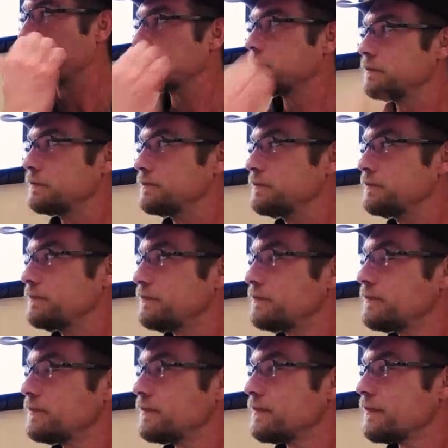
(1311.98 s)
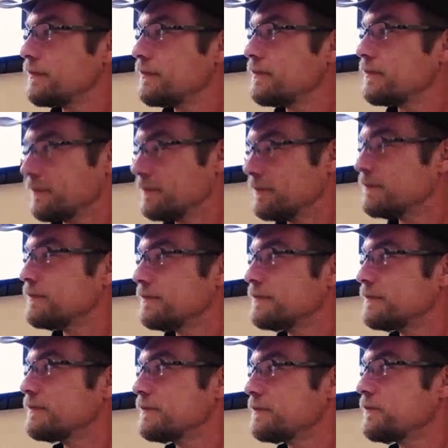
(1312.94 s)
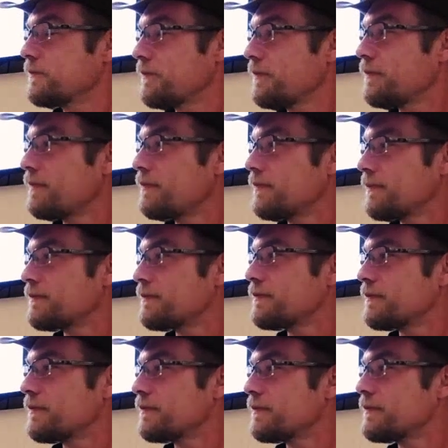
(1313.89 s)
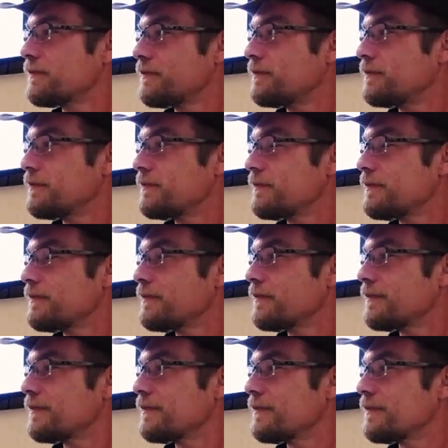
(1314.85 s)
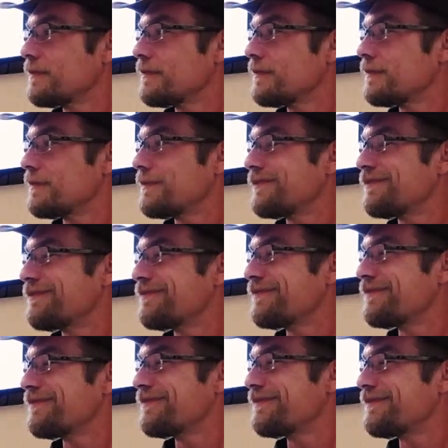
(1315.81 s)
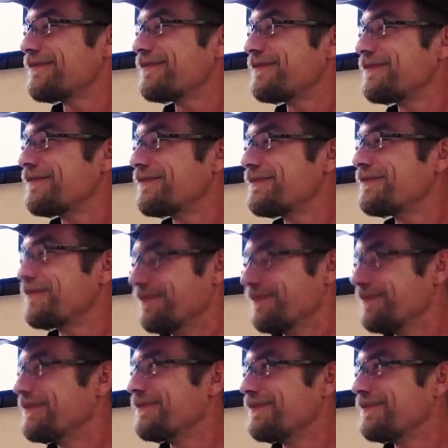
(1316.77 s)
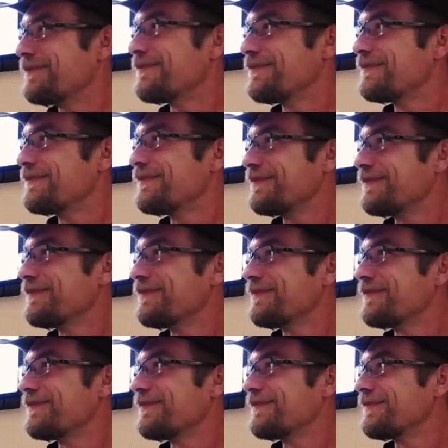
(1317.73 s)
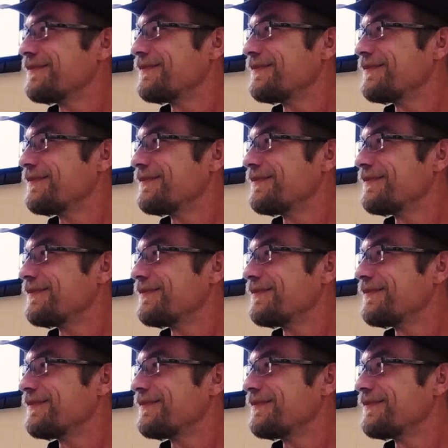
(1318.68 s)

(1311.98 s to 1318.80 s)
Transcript: This person isn't speaking.